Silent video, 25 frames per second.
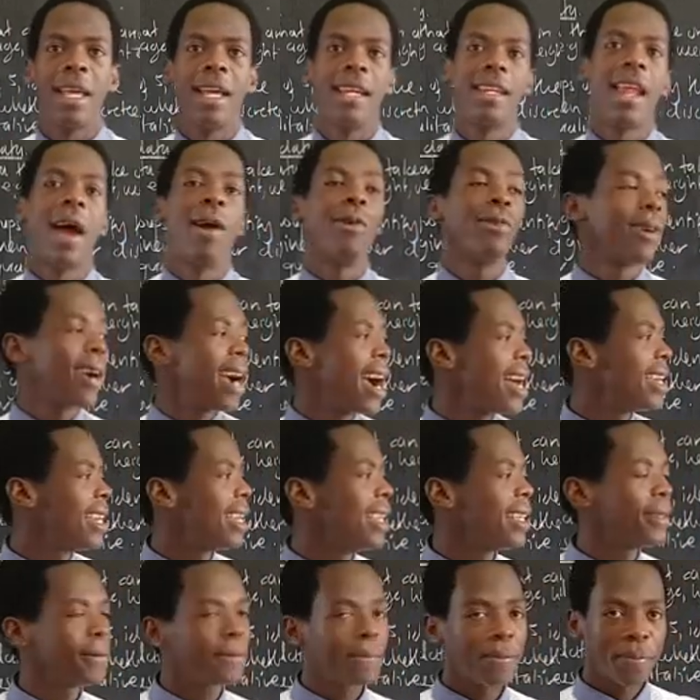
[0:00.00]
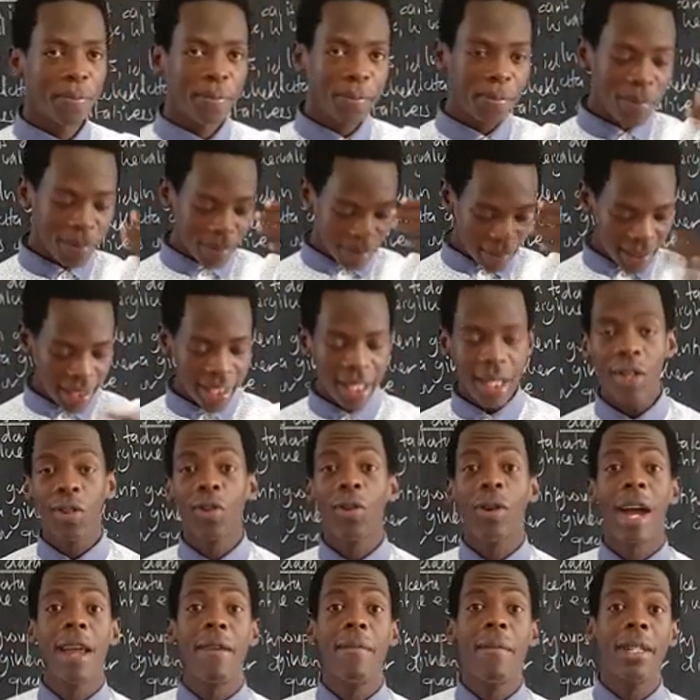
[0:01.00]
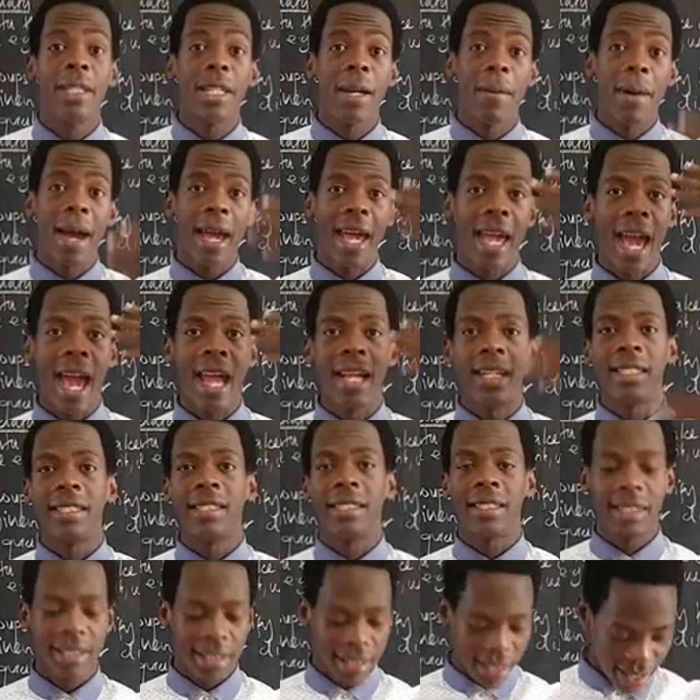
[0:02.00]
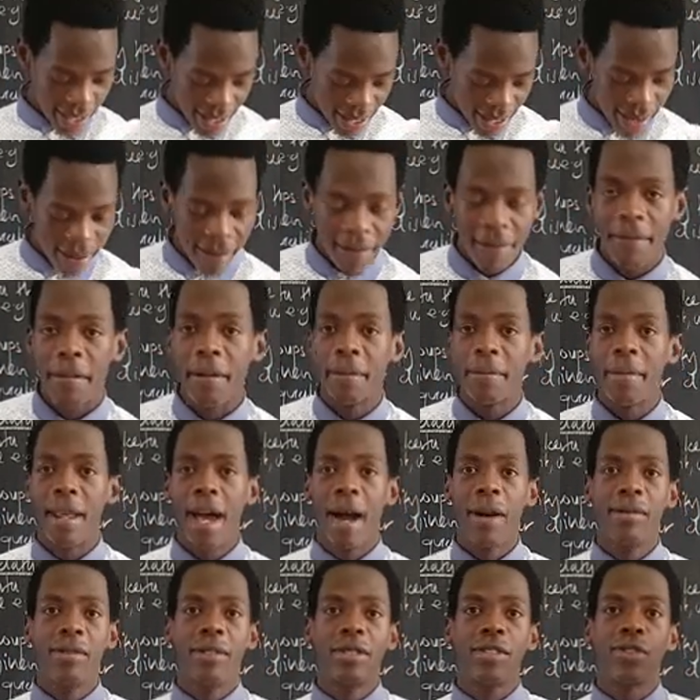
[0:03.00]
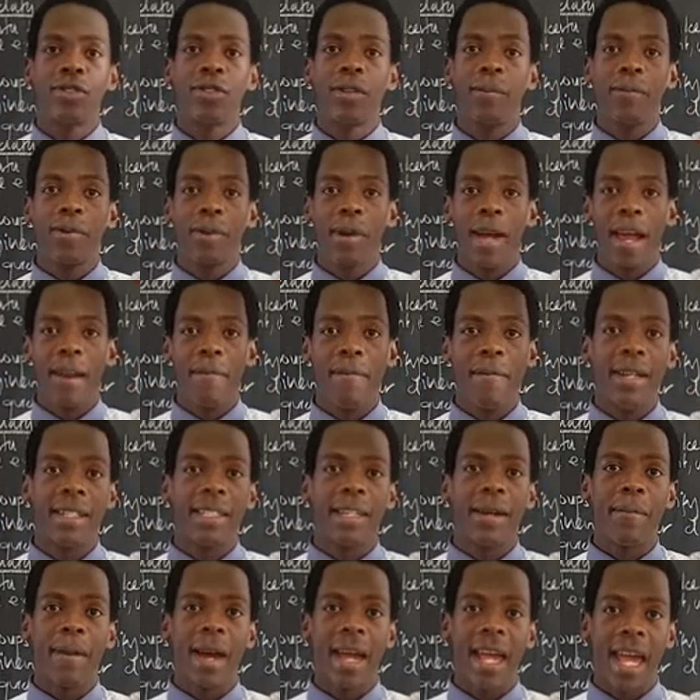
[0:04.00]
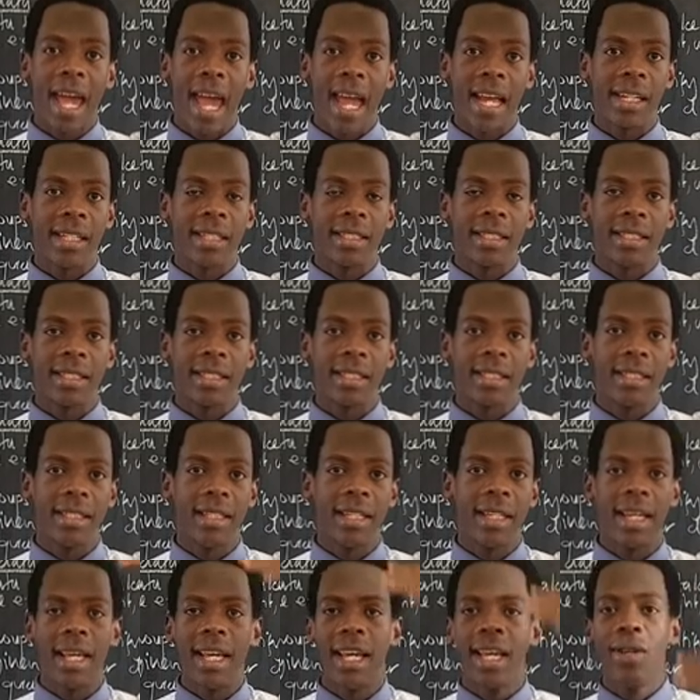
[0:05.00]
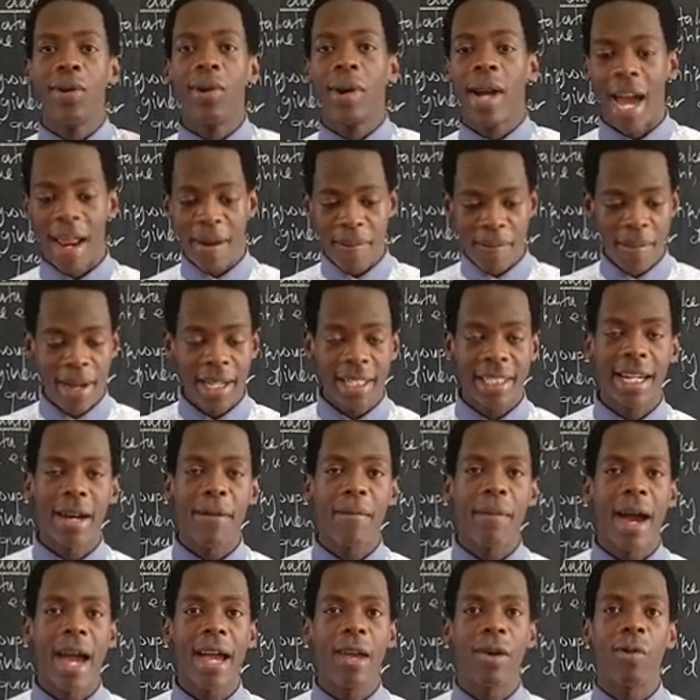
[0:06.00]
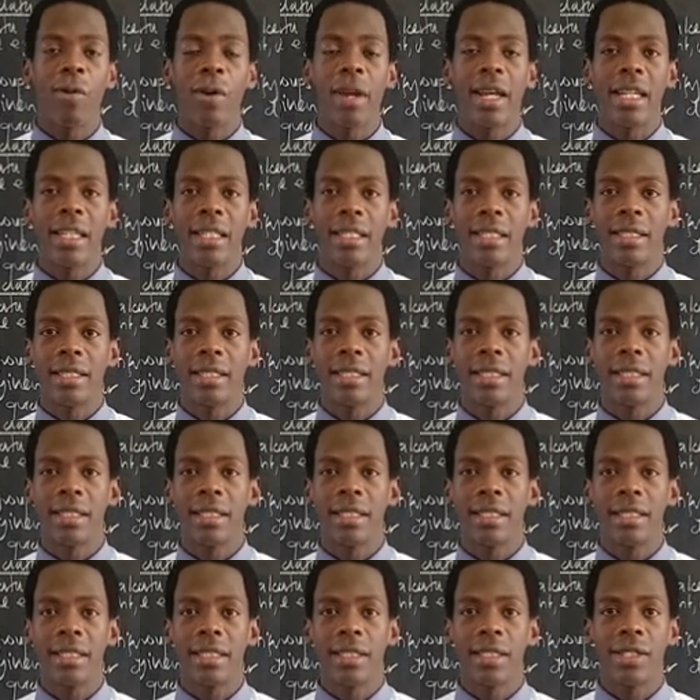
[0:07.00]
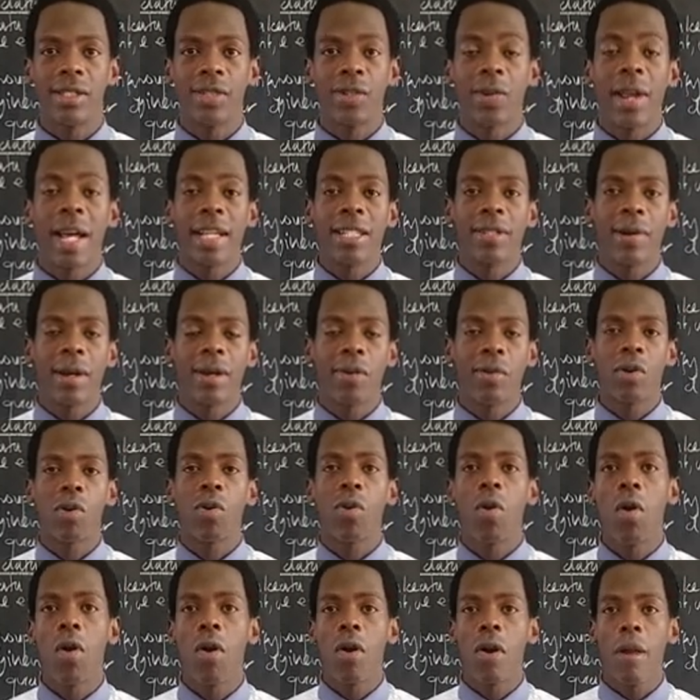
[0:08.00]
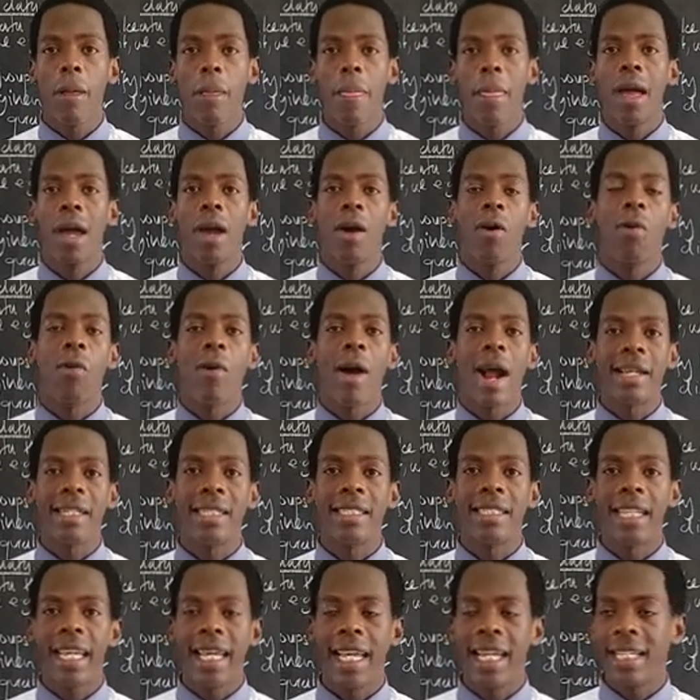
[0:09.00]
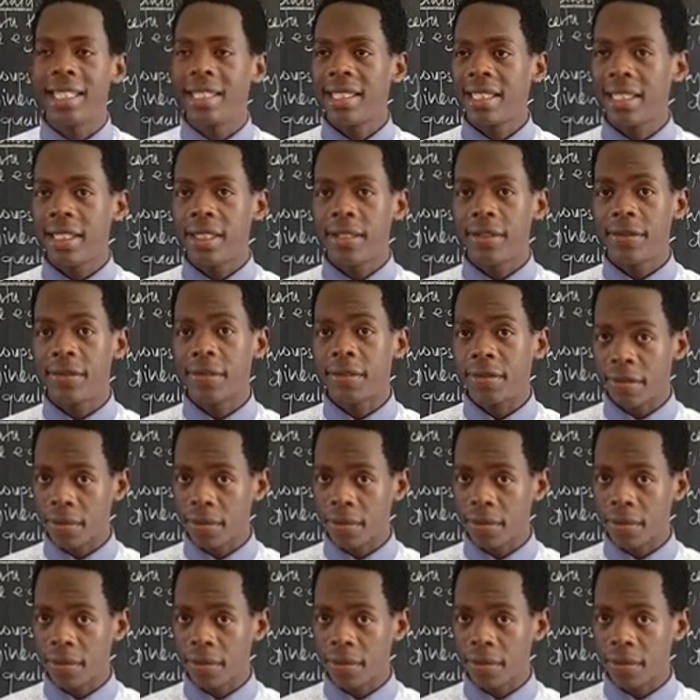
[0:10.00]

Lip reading: Now you can measure my height. From down to top, you can measure my height. You can measure my weight. So that's what we call quantitative.